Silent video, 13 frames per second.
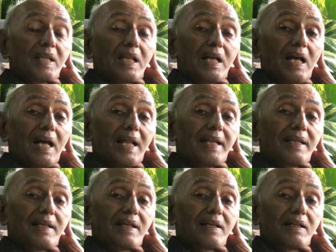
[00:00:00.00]
and
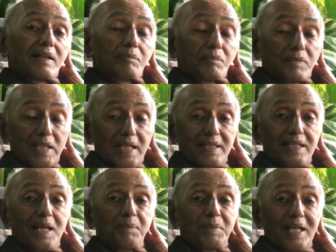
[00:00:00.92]

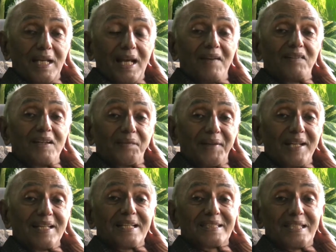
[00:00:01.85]
they may have lived in
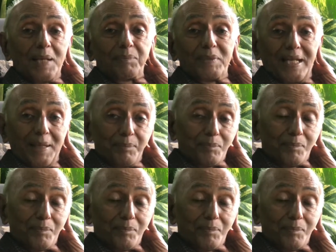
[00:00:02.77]
the same time.